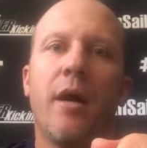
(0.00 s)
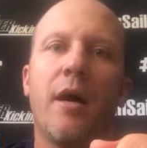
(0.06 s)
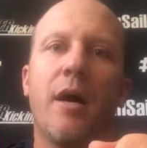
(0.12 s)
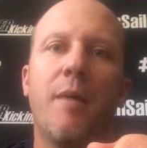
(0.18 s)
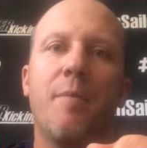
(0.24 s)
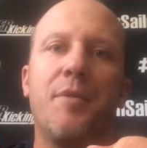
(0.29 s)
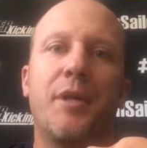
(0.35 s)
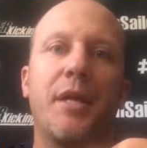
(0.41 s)

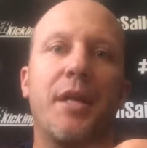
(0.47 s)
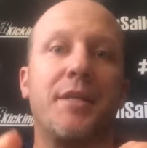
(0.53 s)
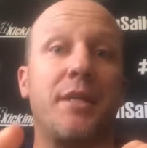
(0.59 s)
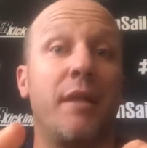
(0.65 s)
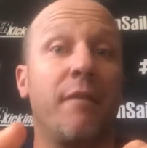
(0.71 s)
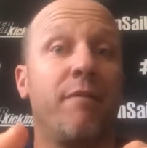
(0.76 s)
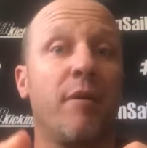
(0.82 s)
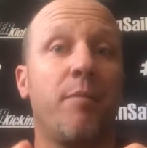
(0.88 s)
They're going to
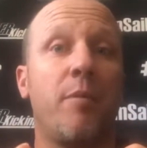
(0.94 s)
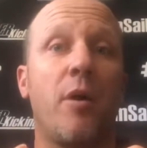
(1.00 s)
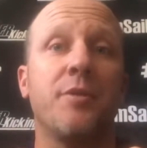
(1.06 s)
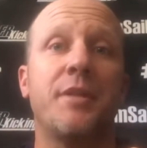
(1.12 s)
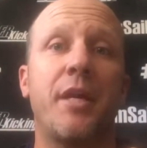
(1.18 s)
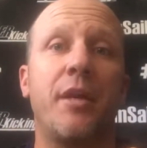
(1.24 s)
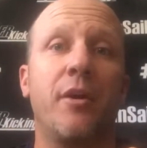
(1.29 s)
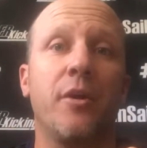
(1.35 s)
see the
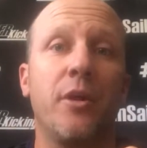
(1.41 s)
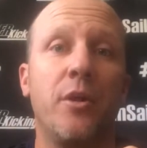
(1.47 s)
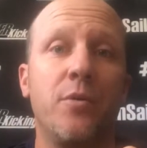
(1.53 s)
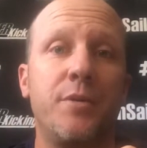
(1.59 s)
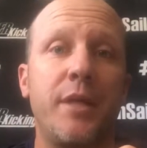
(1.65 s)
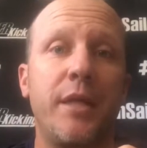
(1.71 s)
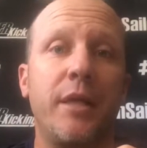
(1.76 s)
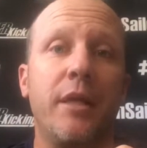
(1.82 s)
footballs that you're
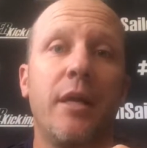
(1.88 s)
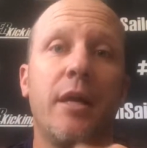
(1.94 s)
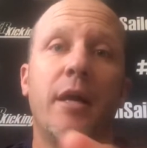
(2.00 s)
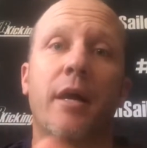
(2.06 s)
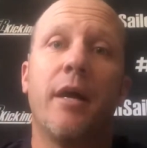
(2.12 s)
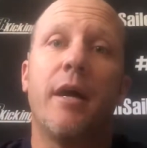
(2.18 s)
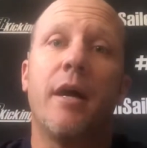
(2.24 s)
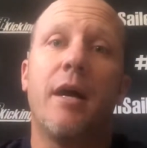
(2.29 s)
using,
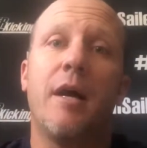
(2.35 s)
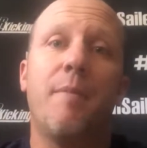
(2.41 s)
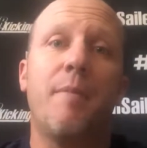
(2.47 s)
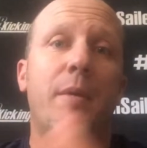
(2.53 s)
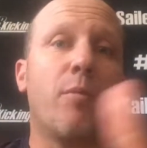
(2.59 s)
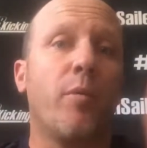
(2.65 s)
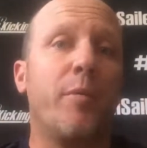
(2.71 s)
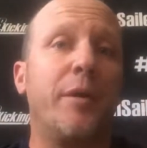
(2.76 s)

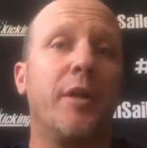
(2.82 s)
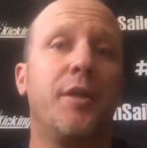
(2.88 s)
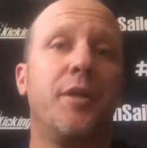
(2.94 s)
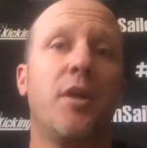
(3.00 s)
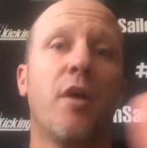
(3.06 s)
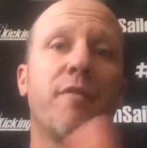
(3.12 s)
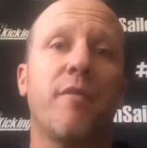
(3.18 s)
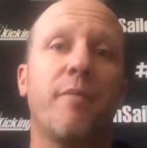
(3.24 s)
and we'll be good
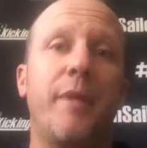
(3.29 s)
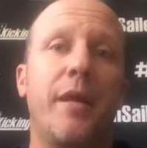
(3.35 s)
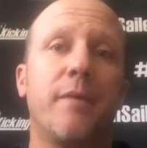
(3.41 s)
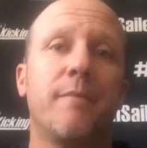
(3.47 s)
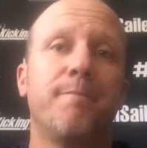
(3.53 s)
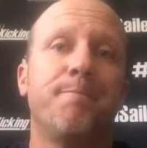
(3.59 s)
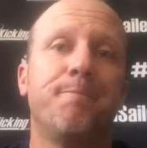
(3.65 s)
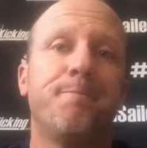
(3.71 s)
to go from there.